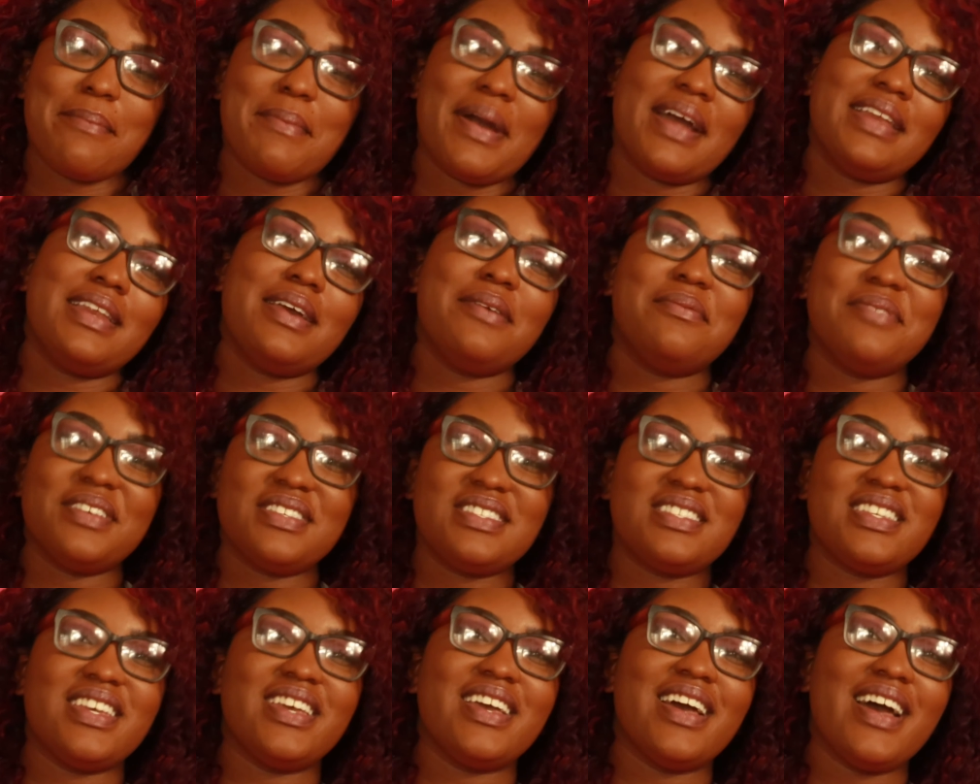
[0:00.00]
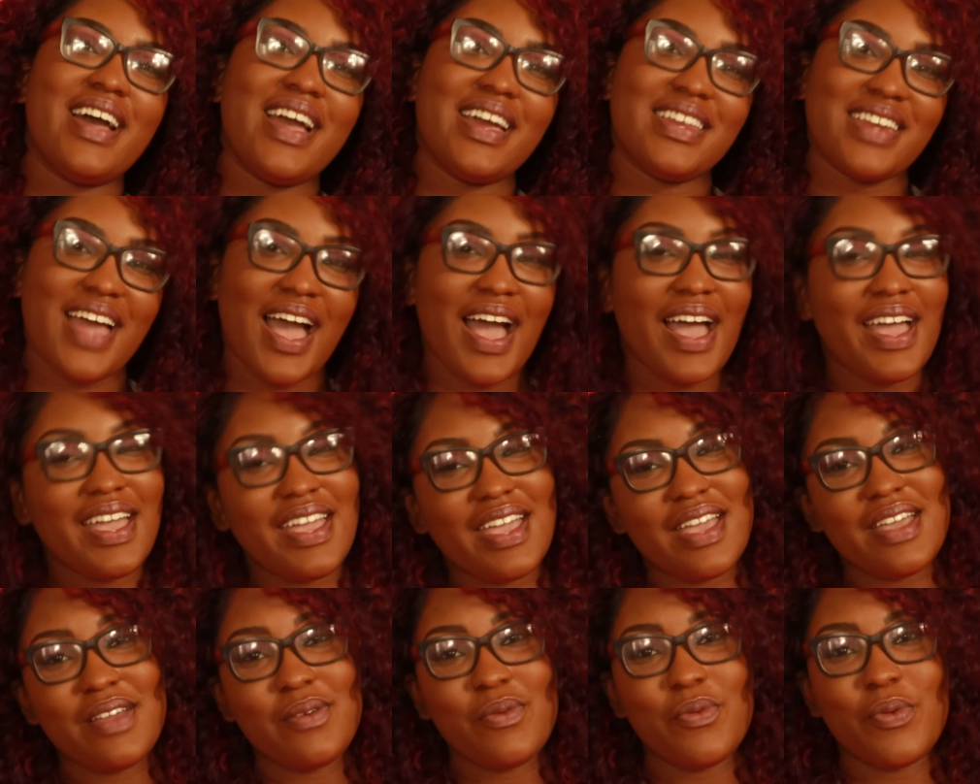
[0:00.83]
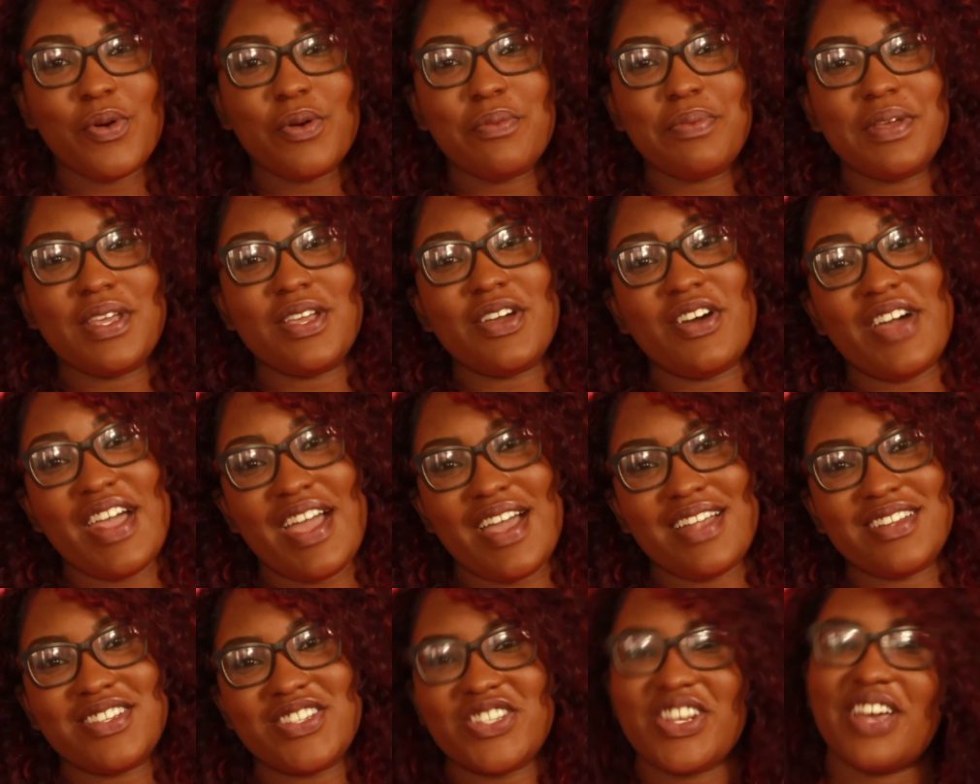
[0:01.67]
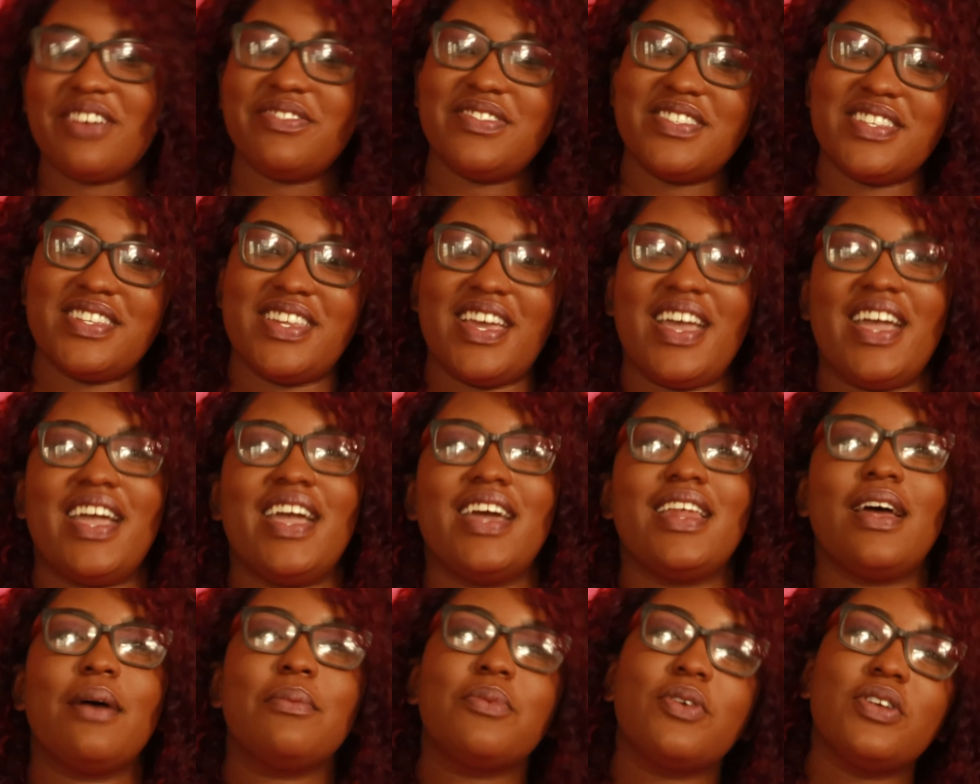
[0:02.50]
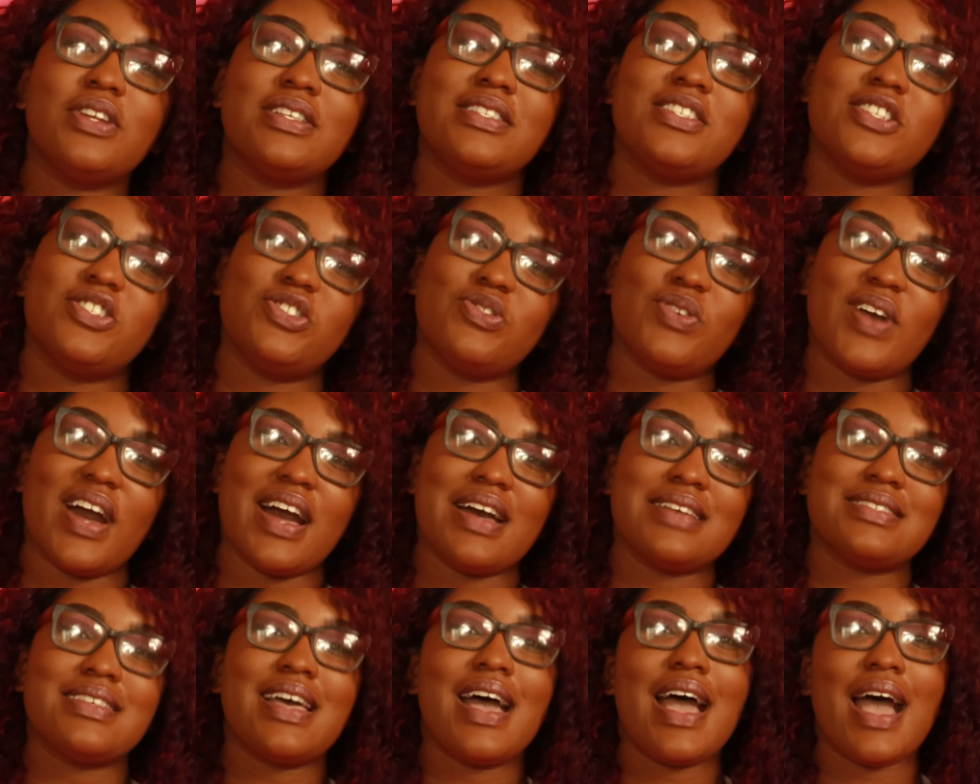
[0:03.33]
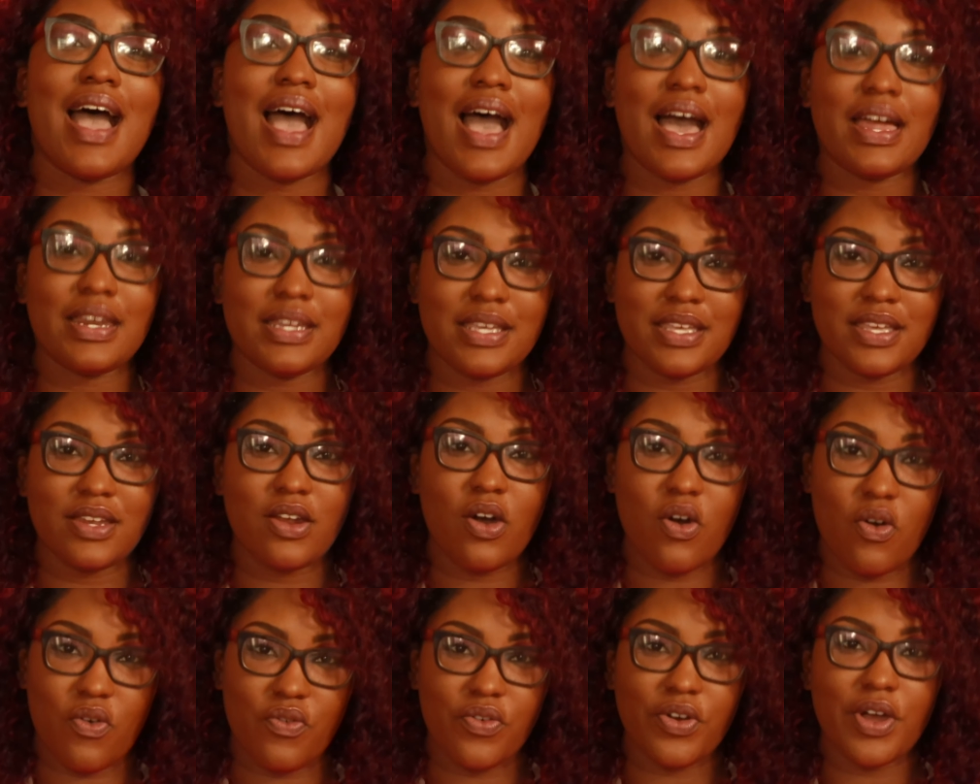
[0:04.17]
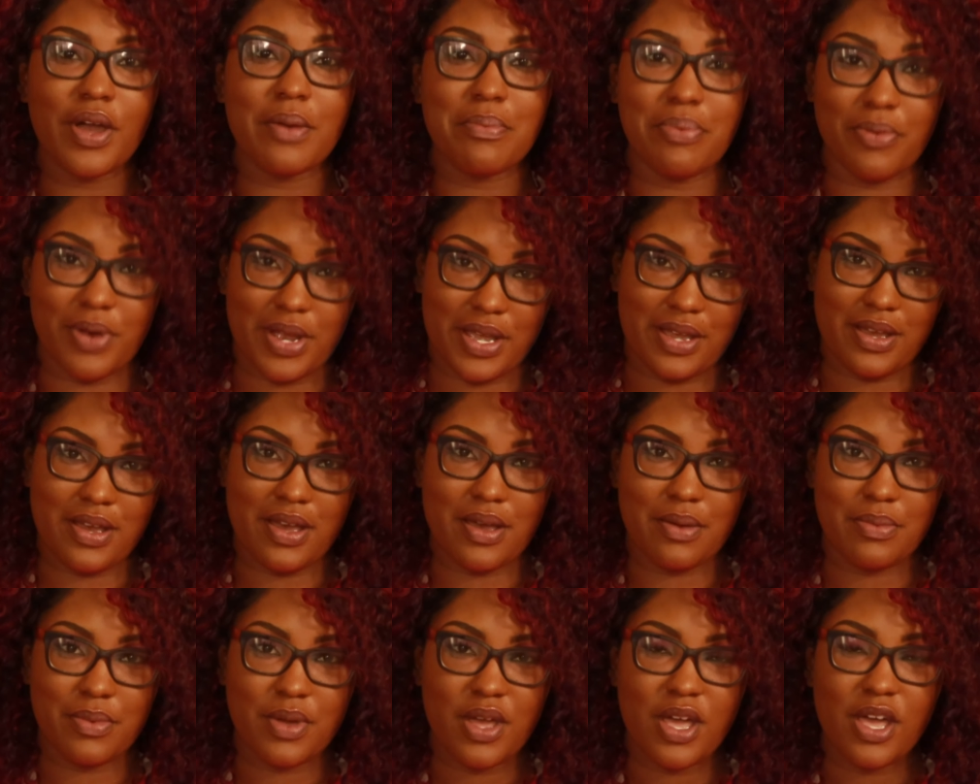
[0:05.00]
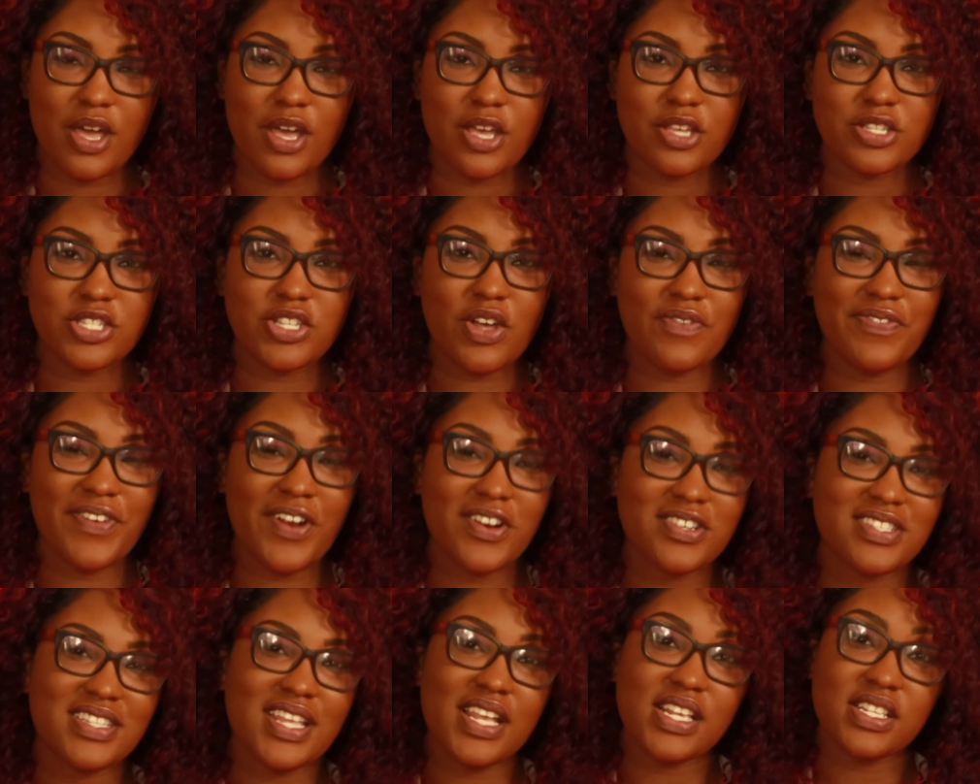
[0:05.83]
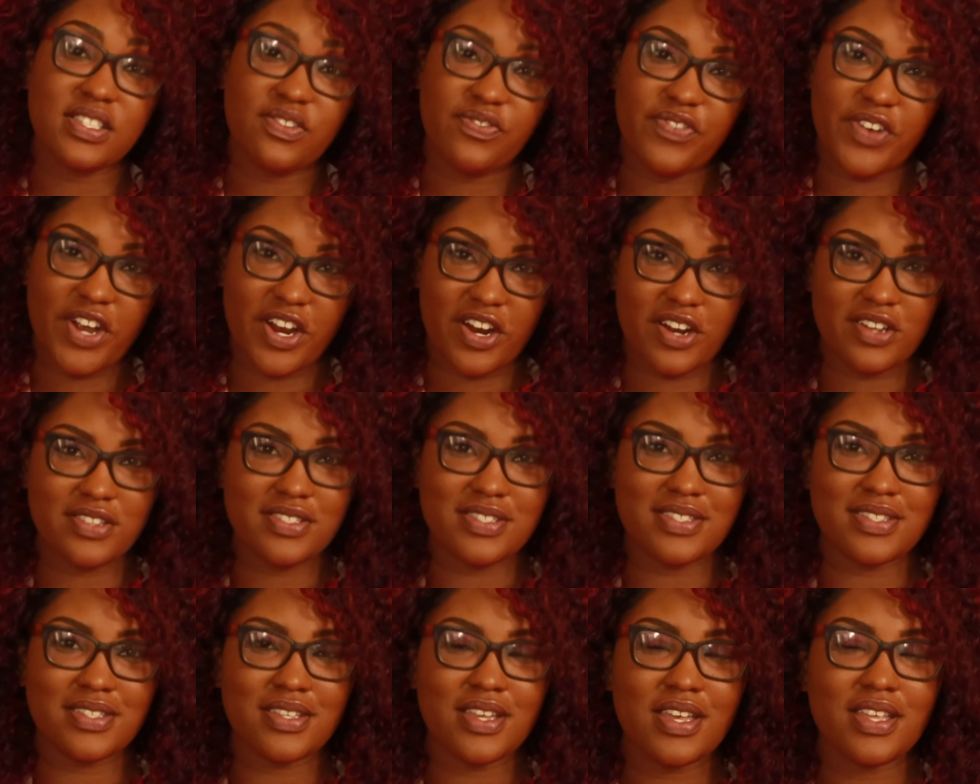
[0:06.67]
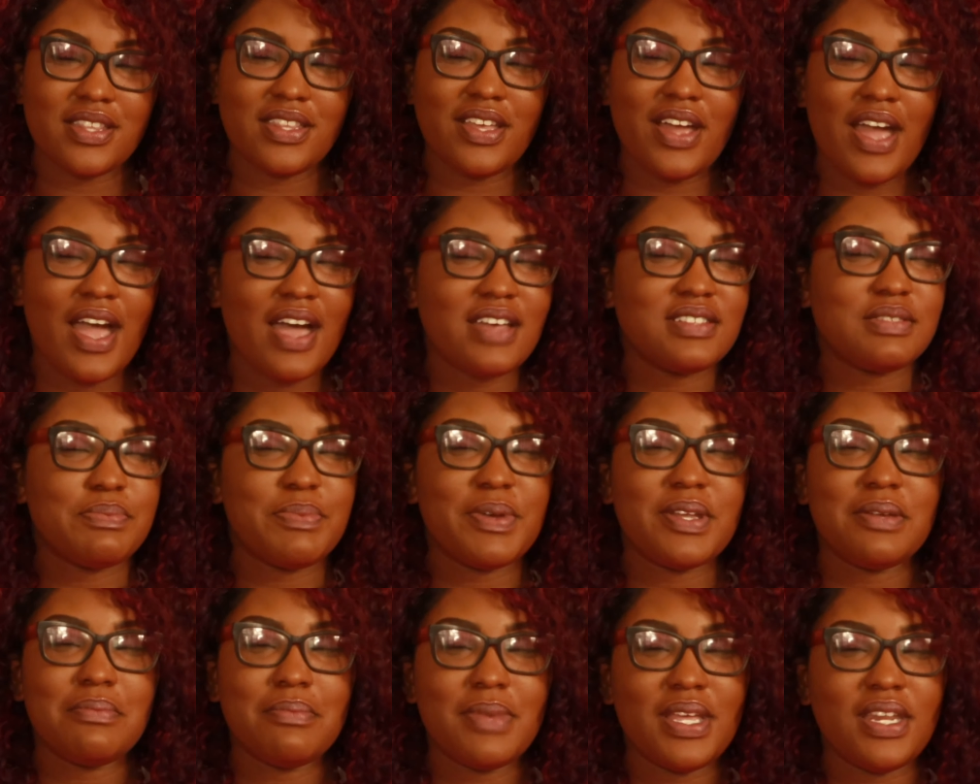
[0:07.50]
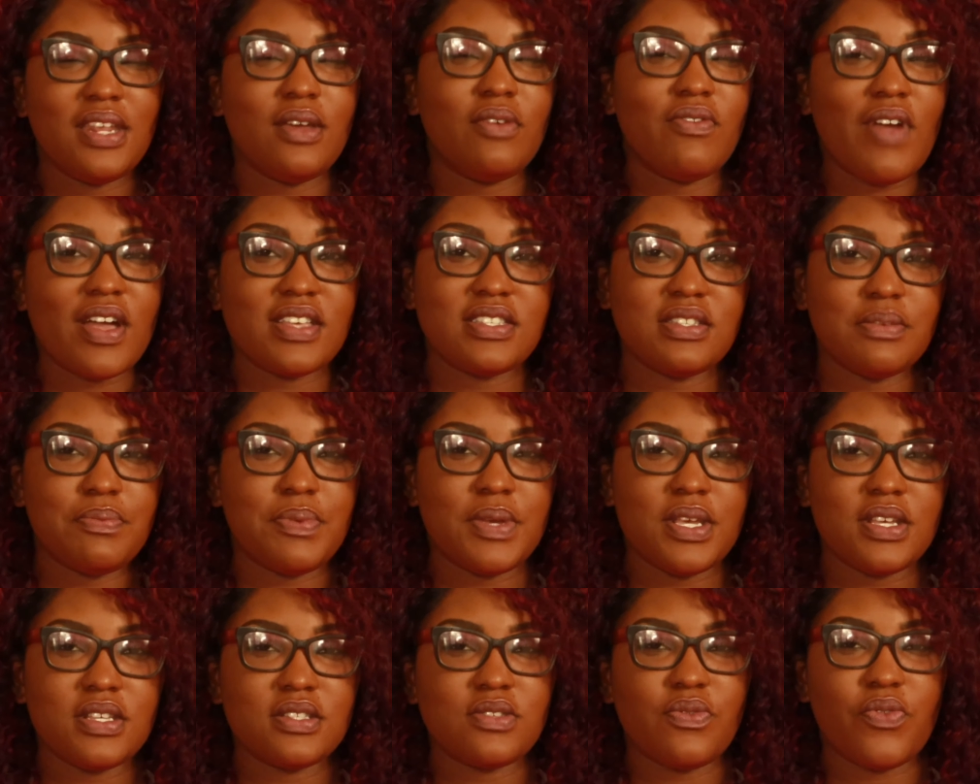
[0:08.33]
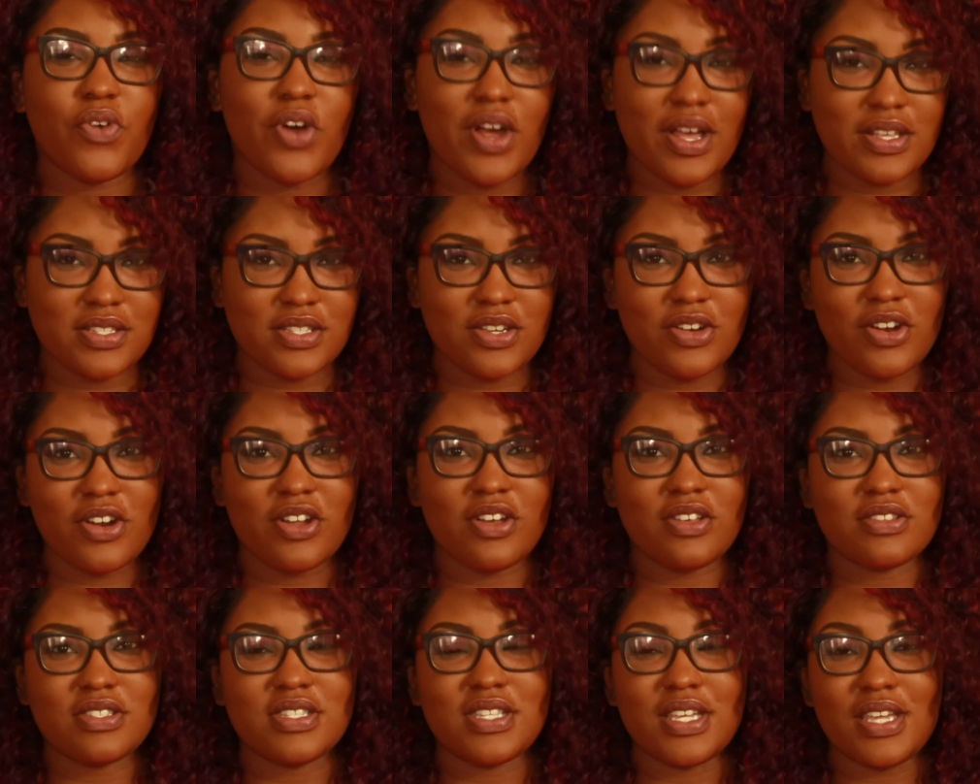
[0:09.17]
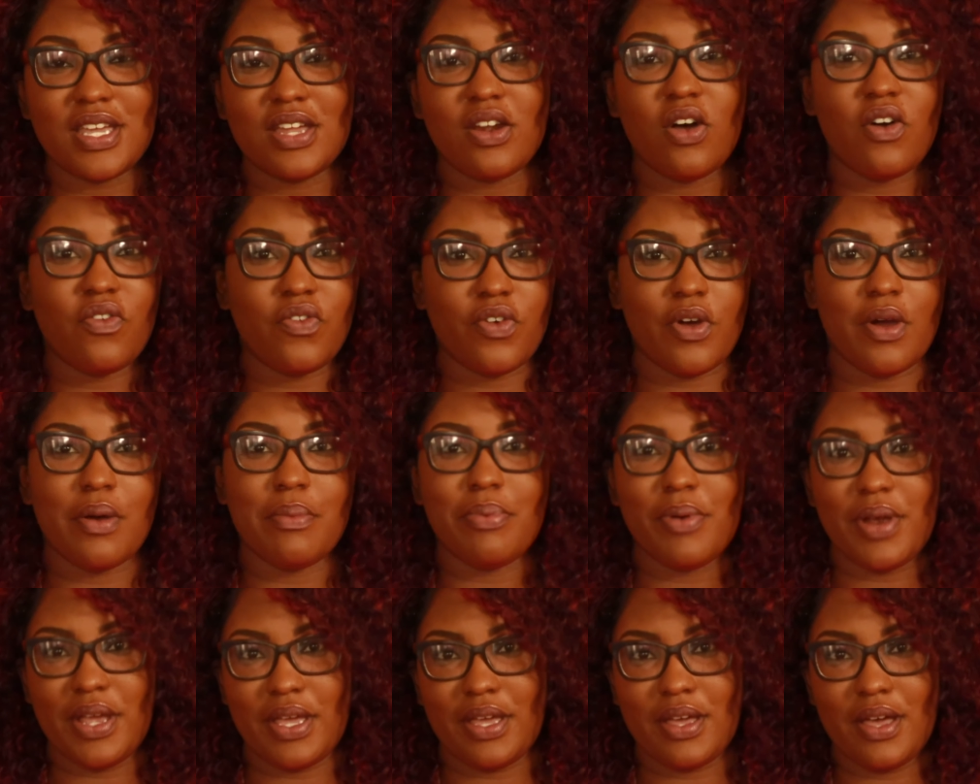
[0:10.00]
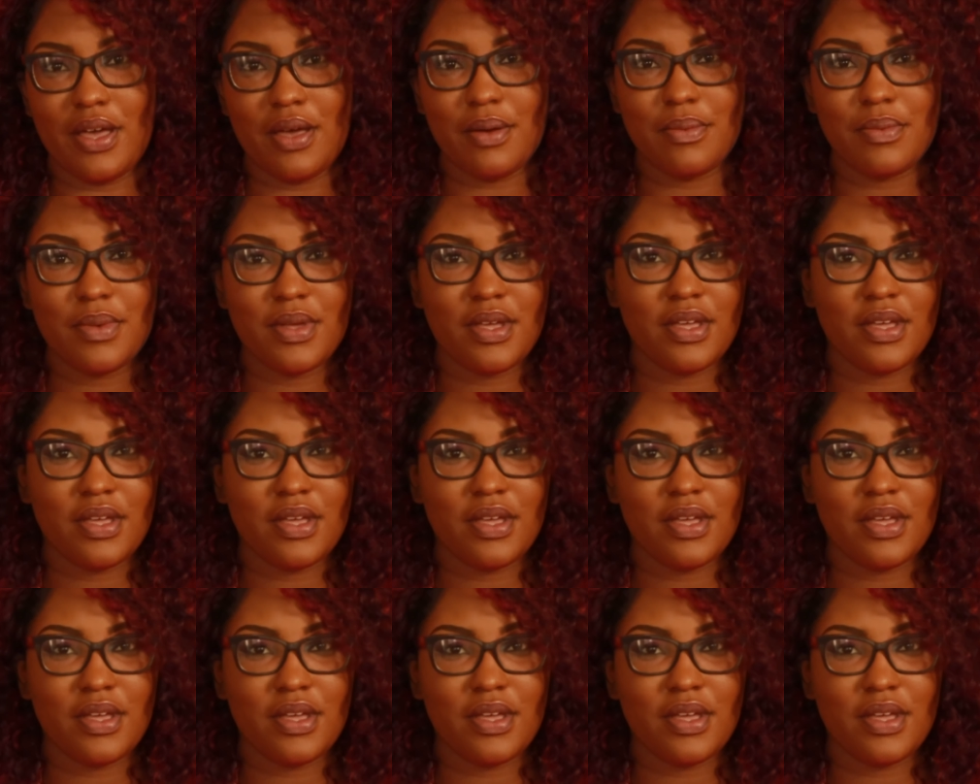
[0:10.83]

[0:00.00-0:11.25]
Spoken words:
My name is Tia and I will be your head chef today, and I'm going to teach you guys how to get over a breakup. So first things first, there has been many recipes for us girls to get over a breakup.